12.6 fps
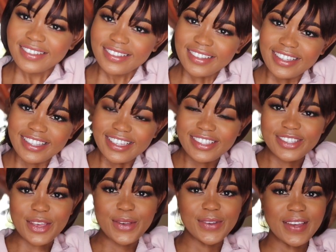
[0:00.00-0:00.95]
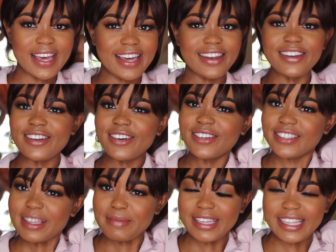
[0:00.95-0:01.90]
I think so. I don't know.
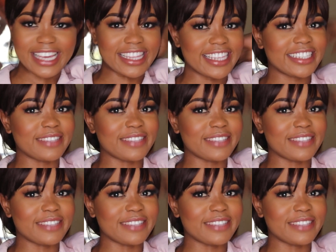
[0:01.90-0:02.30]
Something like this,